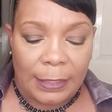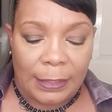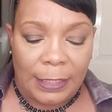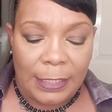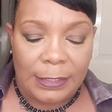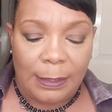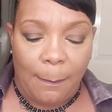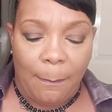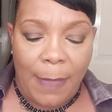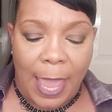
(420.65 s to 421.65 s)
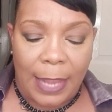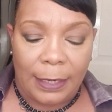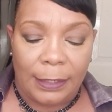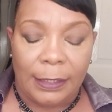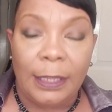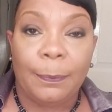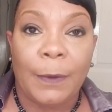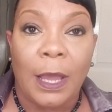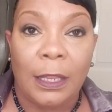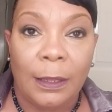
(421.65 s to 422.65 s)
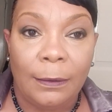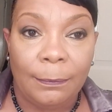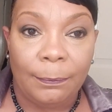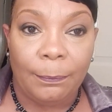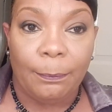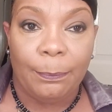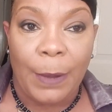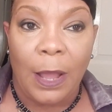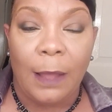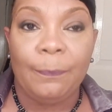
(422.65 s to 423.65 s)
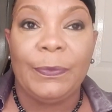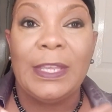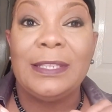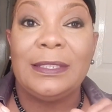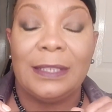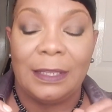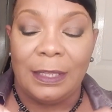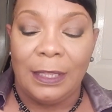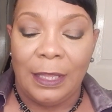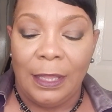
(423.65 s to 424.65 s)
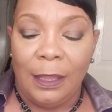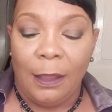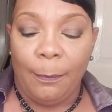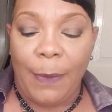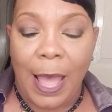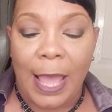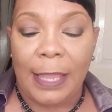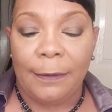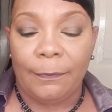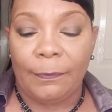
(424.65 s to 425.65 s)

this matte lip color balm, this by